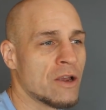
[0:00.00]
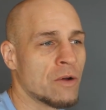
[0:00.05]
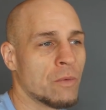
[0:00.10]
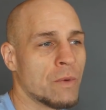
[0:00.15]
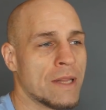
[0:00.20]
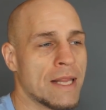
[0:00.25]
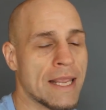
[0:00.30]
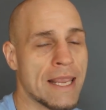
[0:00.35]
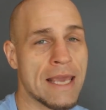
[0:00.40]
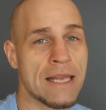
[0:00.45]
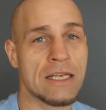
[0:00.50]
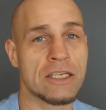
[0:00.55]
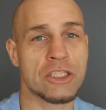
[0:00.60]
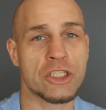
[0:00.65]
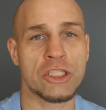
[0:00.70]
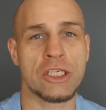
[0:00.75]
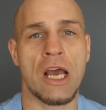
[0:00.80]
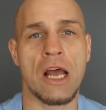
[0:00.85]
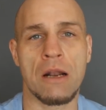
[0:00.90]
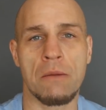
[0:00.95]
When they get into
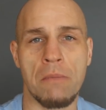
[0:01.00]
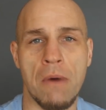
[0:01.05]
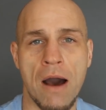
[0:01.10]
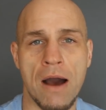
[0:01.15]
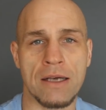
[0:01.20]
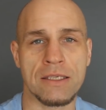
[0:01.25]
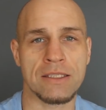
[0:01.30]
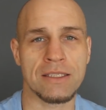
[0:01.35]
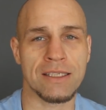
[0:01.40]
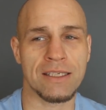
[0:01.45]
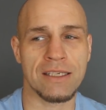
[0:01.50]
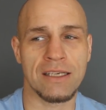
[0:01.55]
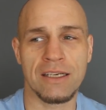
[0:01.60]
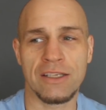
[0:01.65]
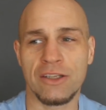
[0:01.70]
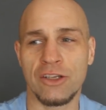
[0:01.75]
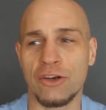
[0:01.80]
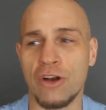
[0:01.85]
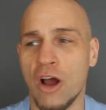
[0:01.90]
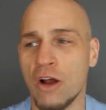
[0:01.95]
shadow boxing,
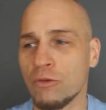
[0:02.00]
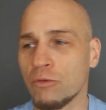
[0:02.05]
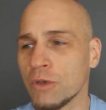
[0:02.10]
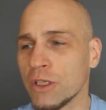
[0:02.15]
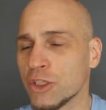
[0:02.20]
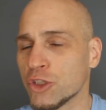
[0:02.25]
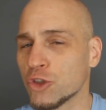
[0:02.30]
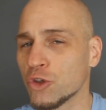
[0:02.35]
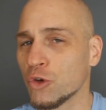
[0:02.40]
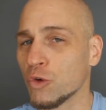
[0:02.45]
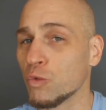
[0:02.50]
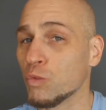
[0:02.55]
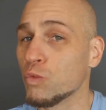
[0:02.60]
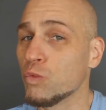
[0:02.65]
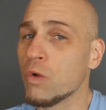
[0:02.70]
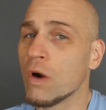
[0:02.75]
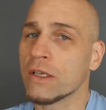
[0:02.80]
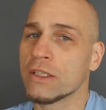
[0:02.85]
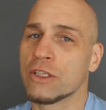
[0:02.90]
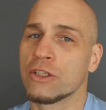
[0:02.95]
they're not really sure
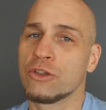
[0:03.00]
what